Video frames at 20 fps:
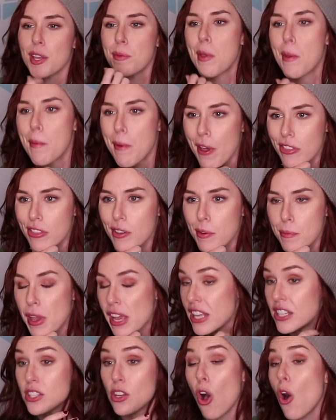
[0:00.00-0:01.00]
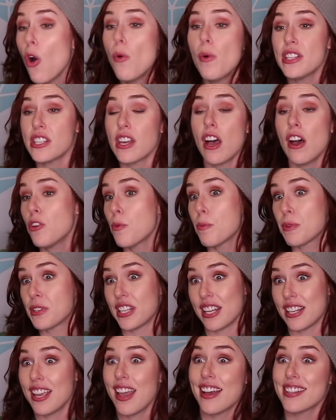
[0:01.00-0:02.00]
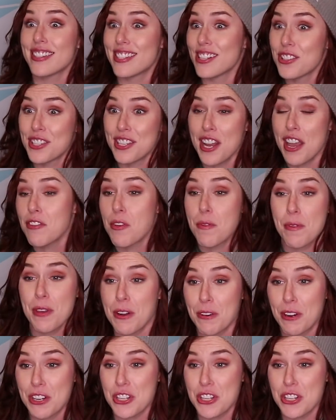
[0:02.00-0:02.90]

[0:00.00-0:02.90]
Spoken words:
tell me about them. It's always 100% yes. There's never been a